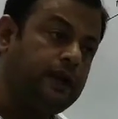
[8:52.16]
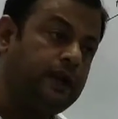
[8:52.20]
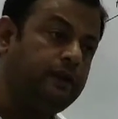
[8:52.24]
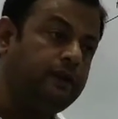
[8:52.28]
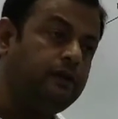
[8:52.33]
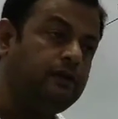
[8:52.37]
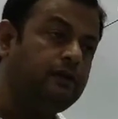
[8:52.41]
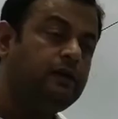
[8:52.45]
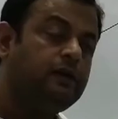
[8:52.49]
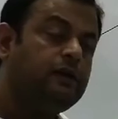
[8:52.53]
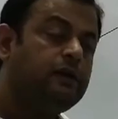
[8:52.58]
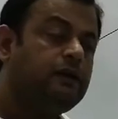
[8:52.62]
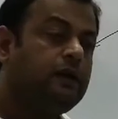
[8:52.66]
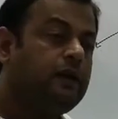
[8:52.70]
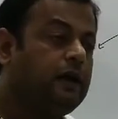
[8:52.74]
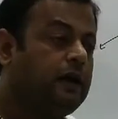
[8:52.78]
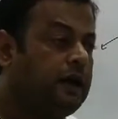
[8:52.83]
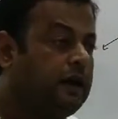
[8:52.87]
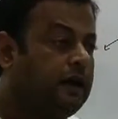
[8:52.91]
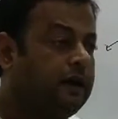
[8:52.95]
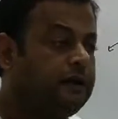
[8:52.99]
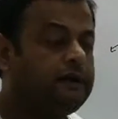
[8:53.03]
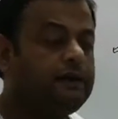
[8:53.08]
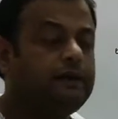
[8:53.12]
then
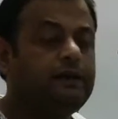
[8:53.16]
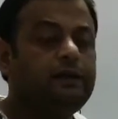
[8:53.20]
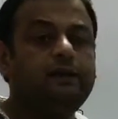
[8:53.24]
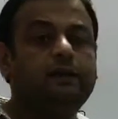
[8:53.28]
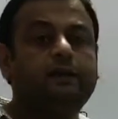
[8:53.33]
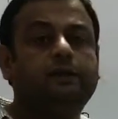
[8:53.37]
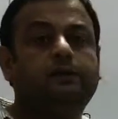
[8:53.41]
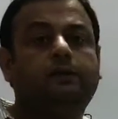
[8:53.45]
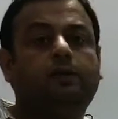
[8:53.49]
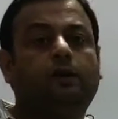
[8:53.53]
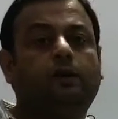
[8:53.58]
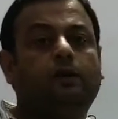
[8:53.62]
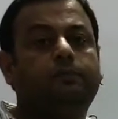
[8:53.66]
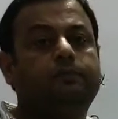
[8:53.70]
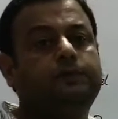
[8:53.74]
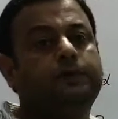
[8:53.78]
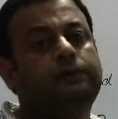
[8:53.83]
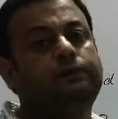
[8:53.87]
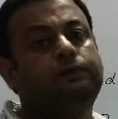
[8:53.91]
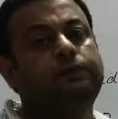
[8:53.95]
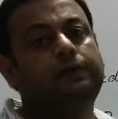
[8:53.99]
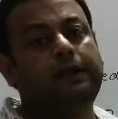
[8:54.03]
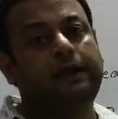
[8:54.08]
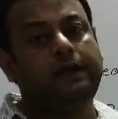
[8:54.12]
either the
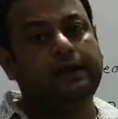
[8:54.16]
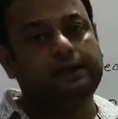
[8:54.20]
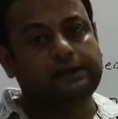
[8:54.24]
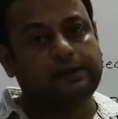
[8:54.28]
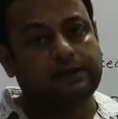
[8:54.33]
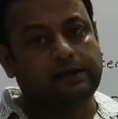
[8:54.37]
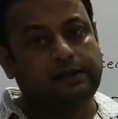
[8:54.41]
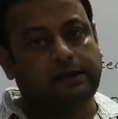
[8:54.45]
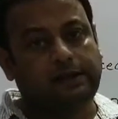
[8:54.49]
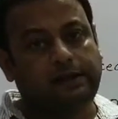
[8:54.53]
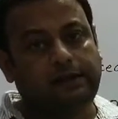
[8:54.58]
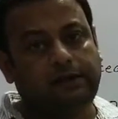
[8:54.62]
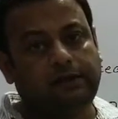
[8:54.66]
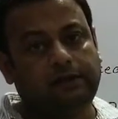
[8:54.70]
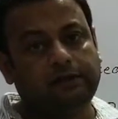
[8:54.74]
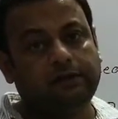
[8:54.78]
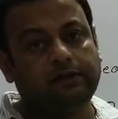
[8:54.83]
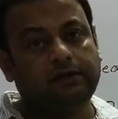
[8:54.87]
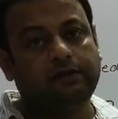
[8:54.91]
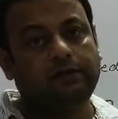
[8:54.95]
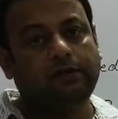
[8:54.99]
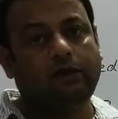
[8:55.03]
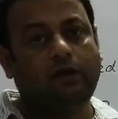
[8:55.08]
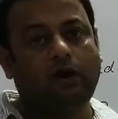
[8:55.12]
object will
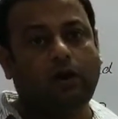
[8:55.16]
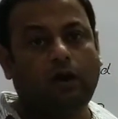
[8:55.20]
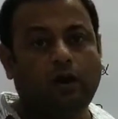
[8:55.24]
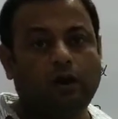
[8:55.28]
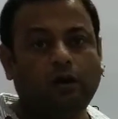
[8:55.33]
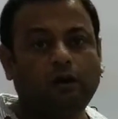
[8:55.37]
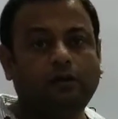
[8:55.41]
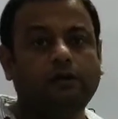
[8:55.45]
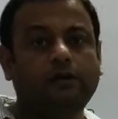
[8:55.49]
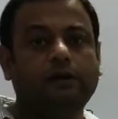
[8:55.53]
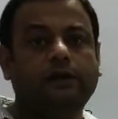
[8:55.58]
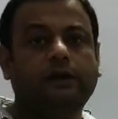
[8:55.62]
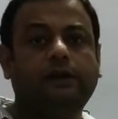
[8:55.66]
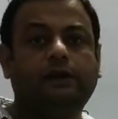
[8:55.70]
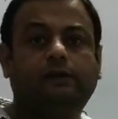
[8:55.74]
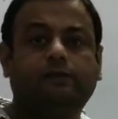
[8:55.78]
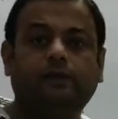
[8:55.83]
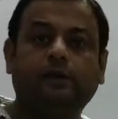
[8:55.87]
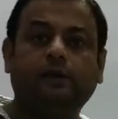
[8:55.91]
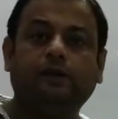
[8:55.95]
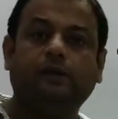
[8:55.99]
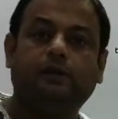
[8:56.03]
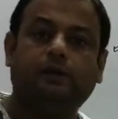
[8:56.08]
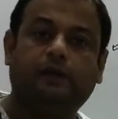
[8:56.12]
accelerate or
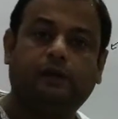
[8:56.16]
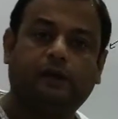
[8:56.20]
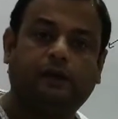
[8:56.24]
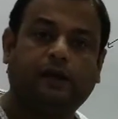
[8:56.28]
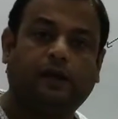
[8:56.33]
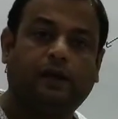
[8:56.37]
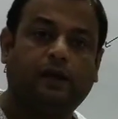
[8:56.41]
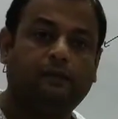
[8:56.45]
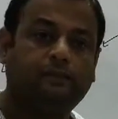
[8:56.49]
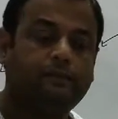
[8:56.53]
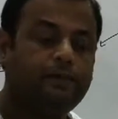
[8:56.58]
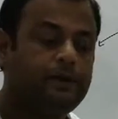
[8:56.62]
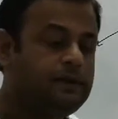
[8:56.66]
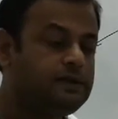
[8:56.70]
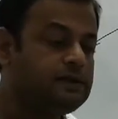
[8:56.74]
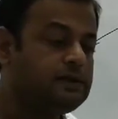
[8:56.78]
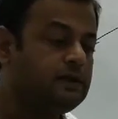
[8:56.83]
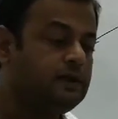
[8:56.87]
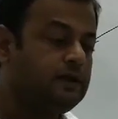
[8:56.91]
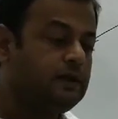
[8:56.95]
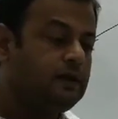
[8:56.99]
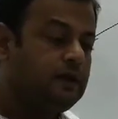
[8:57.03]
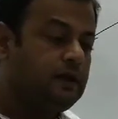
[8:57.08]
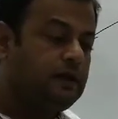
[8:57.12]
it will retard.
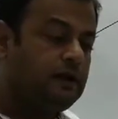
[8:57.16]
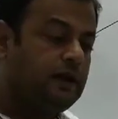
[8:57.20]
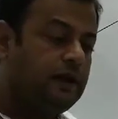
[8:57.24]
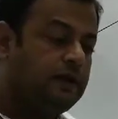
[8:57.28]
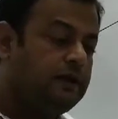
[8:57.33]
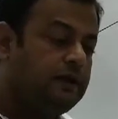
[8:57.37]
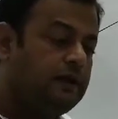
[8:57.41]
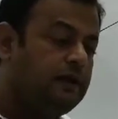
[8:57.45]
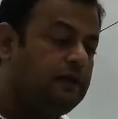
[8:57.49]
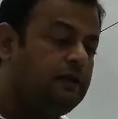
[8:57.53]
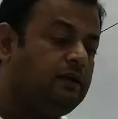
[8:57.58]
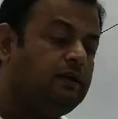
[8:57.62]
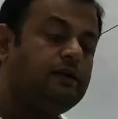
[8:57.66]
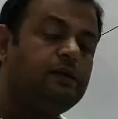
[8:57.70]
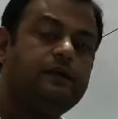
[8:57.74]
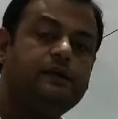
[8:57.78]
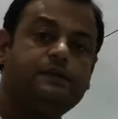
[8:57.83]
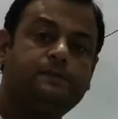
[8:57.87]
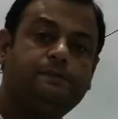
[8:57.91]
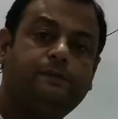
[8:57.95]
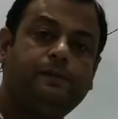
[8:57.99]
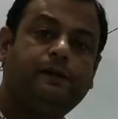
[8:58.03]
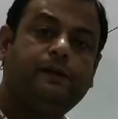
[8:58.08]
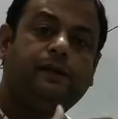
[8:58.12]
Means either
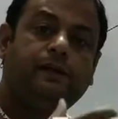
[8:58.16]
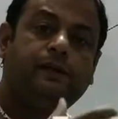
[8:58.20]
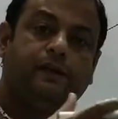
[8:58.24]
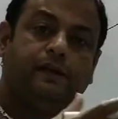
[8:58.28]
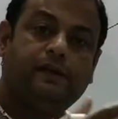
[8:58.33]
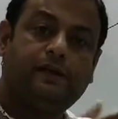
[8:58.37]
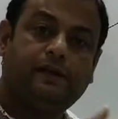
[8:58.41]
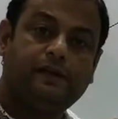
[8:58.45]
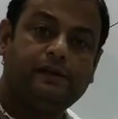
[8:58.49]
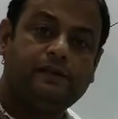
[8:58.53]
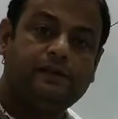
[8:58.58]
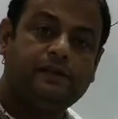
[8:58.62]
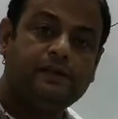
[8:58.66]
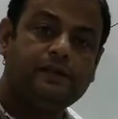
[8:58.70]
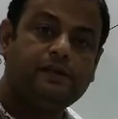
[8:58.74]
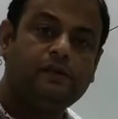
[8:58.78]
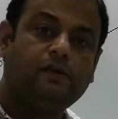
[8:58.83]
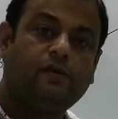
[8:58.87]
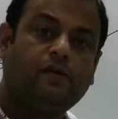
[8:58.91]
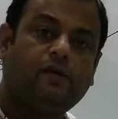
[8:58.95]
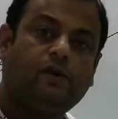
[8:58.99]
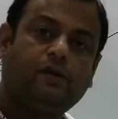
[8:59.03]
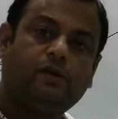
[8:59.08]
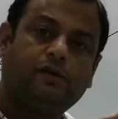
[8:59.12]
the speed
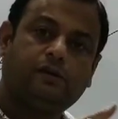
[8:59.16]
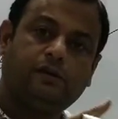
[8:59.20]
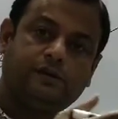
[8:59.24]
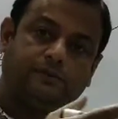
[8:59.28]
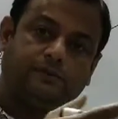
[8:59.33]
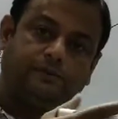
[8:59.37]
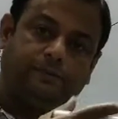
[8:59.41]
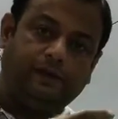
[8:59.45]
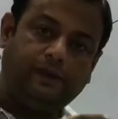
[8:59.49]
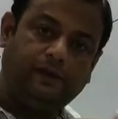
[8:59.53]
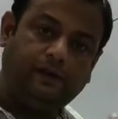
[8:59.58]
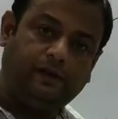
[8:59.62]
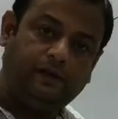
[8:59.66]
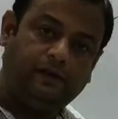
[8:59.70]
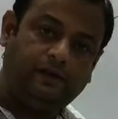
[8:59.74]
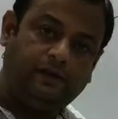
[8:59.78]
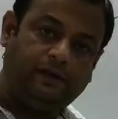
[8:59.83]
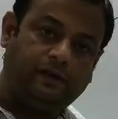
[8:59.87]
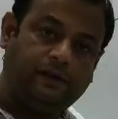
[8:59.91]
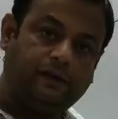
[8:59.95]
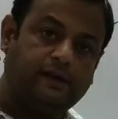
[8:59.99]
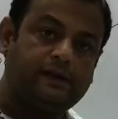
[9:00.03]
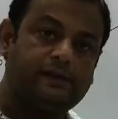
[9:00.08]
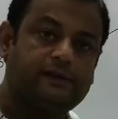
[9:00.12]
increases or the speed
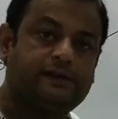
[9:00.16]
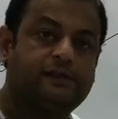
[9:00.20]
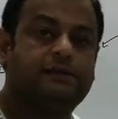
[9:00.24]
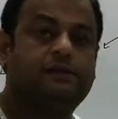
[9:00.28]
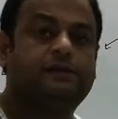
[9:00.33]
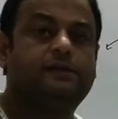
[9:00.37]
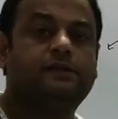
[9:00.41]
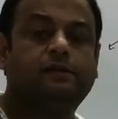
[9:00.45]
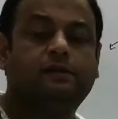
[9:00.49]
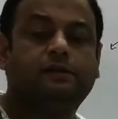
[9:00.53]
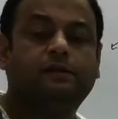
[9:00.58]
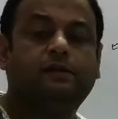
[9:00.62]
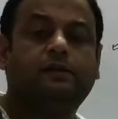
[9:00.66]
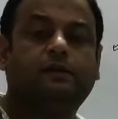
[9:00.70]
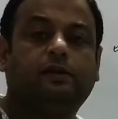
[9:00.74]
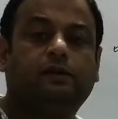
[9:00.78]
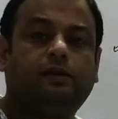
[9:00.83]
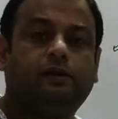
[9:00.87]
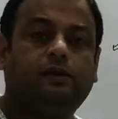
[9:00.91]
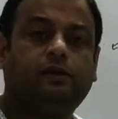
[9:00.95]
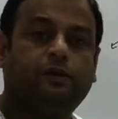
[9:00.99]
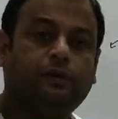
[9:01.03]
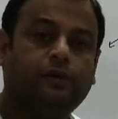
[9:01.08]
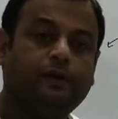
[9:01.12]
decreases.
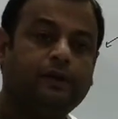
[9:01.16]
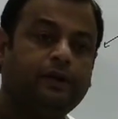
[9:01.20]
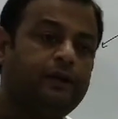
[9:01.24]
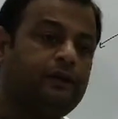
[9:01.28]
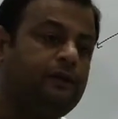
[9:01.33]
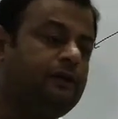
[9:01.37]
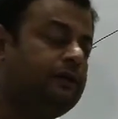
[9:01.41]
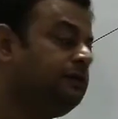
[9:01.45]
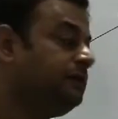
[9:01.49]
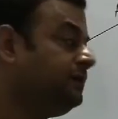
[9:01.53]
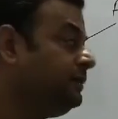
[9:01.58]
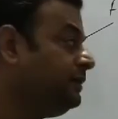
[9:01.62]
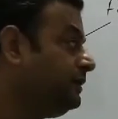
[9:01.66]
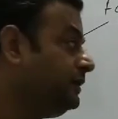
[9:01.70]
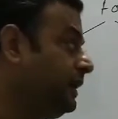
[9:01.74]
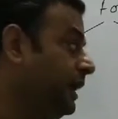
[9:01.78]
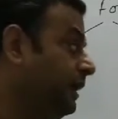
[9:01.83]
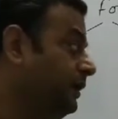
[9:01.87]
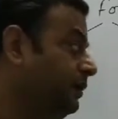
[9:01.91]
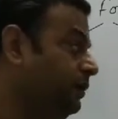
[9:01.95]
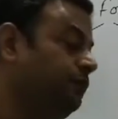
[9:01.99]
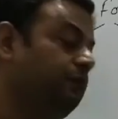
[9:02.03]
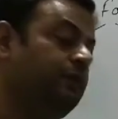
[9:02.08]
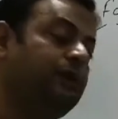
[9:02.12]
Okay,
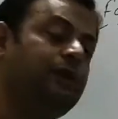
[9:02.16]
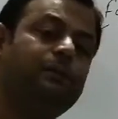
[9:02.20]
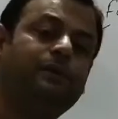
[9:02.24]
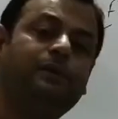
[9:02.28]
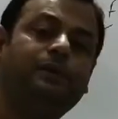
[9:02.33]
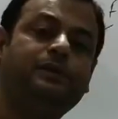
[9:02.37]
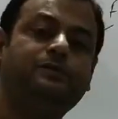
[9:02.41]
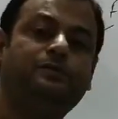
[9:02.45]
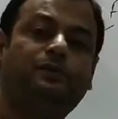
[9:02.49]
thank you very